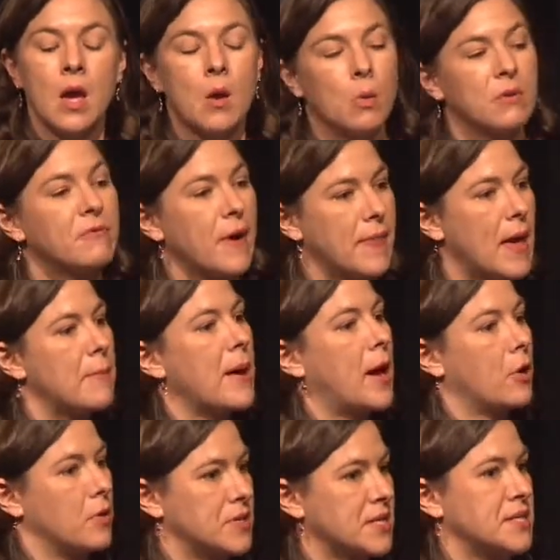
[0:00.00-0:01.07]
We find that
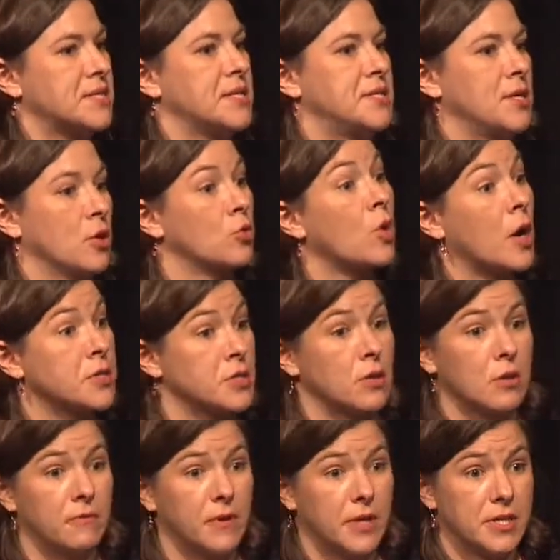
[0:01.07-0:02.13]
pattern is consistent across all
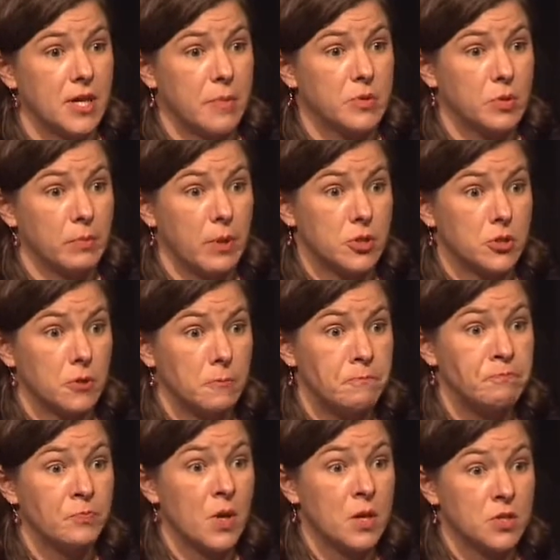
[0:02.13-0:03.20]
the phenotypes we measure,
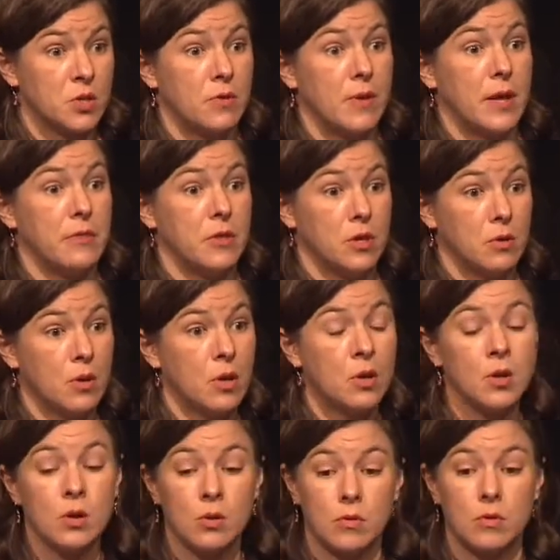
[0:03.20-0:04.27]
so that
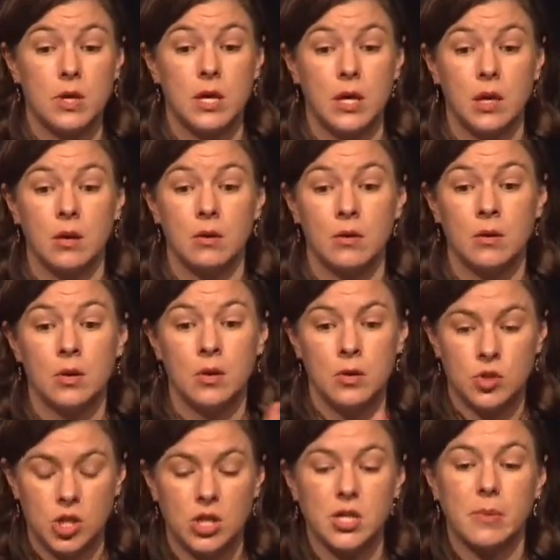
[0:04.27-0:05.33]
the
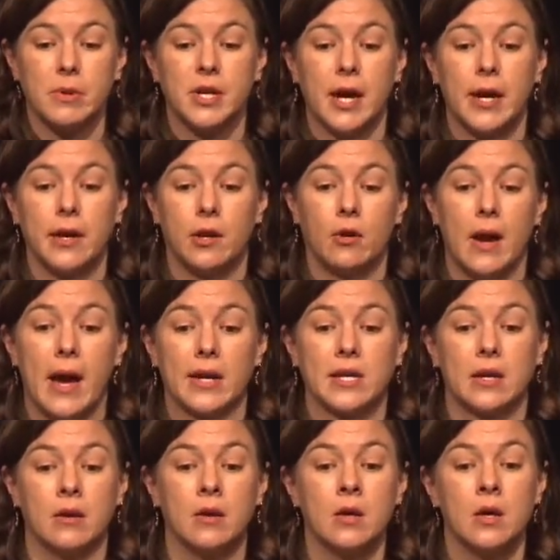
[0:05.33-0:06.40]
genotype-by-diet
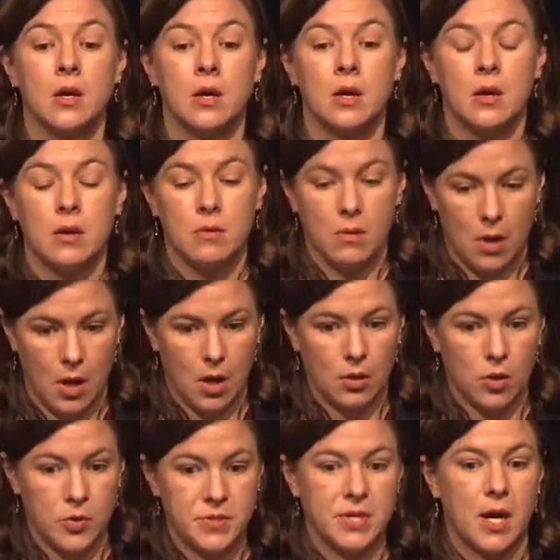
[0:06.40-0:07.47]
interacting
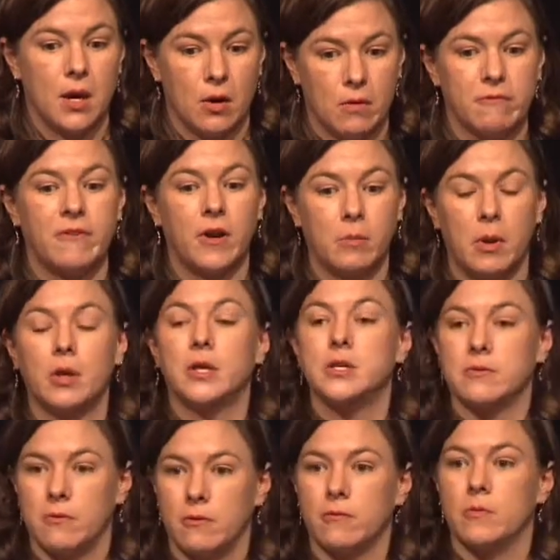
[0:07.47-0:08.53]
loci are fundamentally
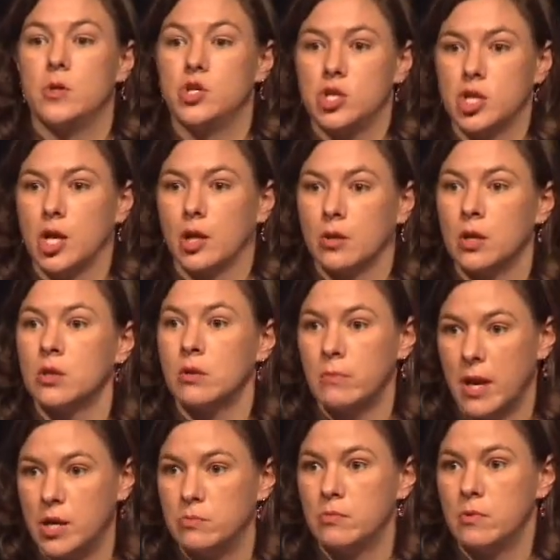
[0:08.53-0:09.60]
different from the
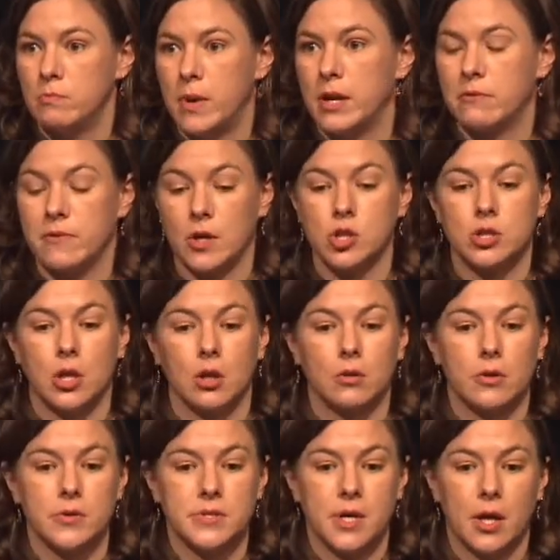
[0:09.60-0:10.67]
main effect genetic
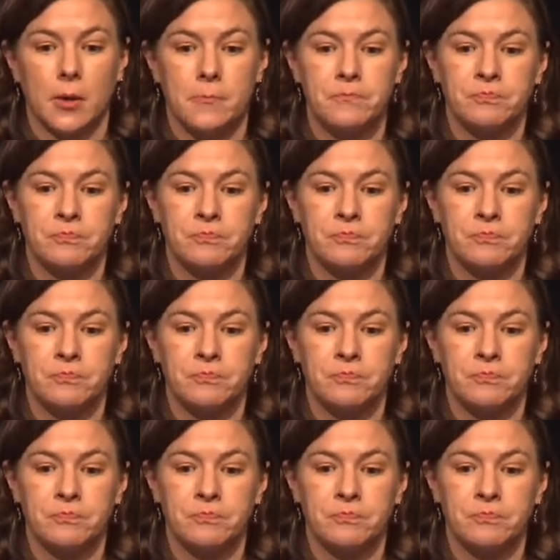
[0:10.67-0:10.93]
loci.